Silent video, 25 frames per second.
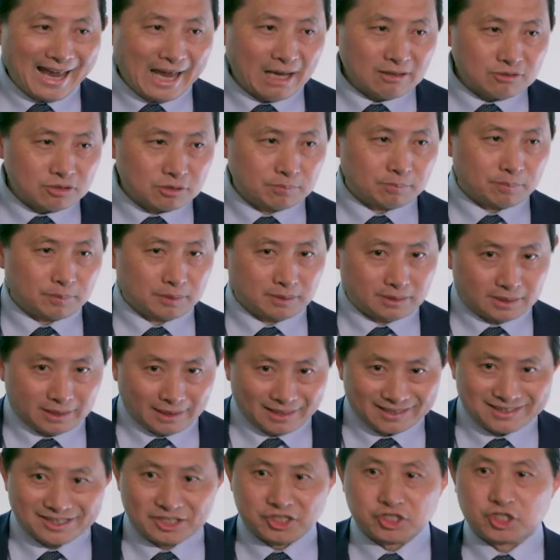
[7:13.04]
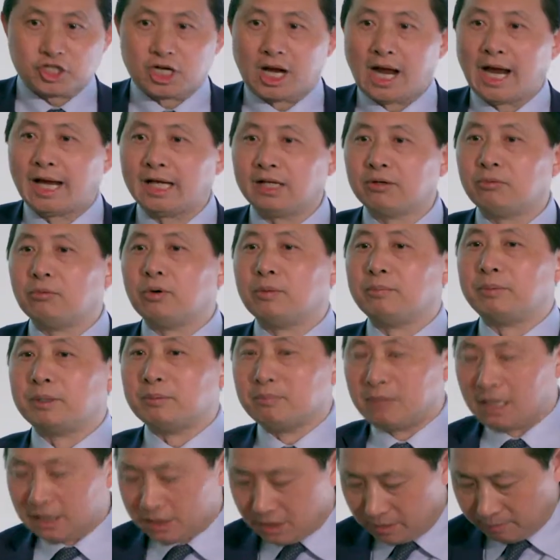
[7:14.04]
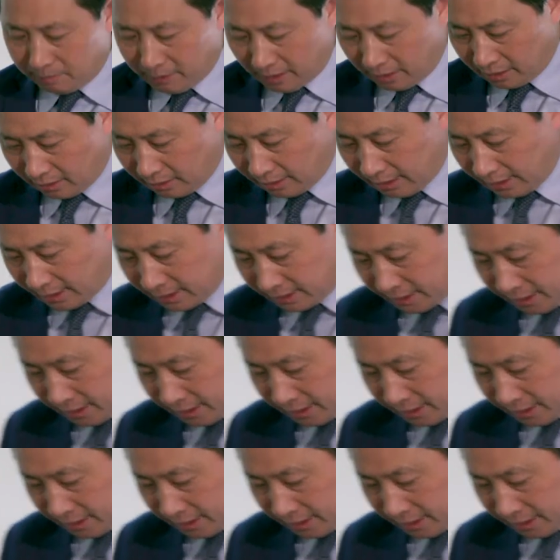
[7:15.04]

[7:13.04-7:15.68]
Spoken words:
actually predicted China will be much bigger than